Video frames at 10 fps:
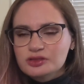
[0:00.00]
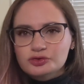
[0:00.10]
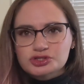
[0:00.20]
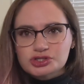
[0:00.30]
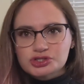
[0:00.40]

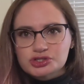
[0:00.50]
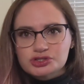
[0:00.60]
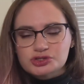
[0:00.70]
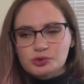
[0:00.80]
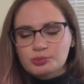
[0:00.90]
they're
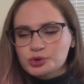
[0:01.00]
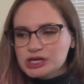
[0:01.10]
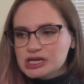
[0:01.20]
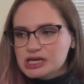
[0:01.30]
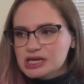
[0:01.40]
just so
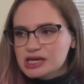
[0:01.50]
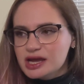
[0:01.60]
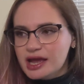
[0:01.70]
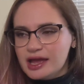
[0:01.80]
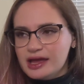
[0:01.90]

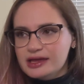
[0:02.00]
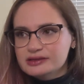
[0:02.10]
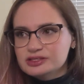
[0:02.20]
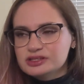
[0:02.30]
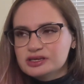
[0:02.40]
pretty,
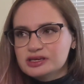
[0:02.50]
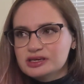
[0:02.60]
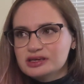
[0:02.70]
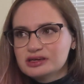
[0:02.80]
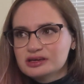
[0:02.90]
and
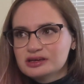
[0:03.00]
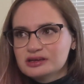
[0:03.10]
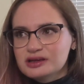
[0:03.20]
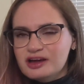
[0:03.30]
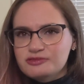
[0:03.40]
they
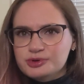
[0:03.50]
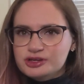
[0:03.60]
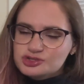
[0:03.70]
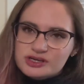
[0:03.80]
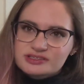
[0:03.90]
have
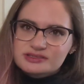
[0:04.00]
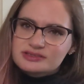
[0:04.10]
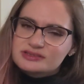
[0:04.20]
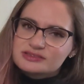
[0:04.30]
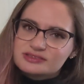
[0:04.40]
pretty
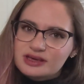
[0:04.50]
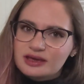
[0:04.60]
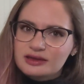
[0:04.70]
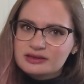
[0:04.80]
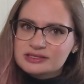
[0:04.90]
dresses,
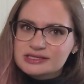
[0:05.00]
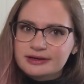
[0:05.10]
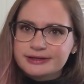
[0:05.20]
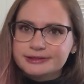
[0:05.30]
and